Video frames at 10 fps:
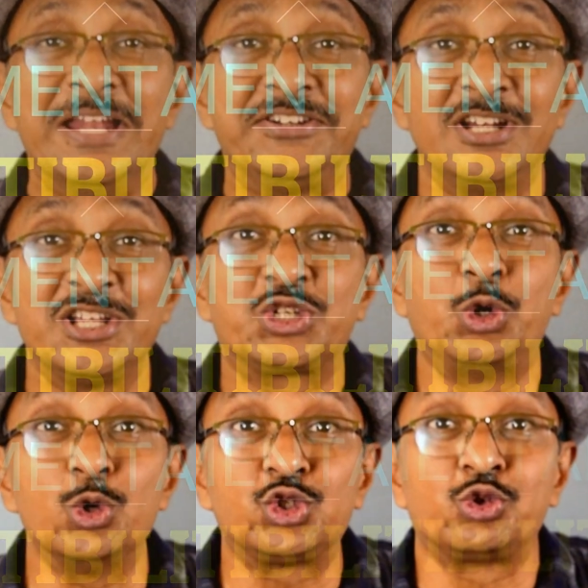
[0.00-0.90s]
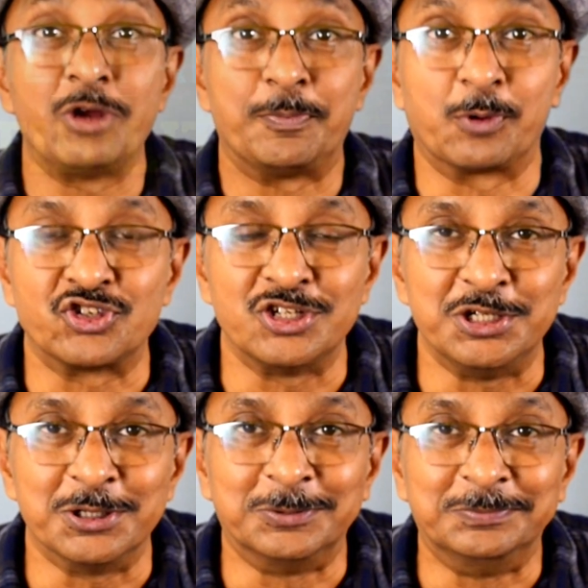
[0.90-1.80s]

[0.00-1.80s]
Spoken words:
mentalist goes through a procedure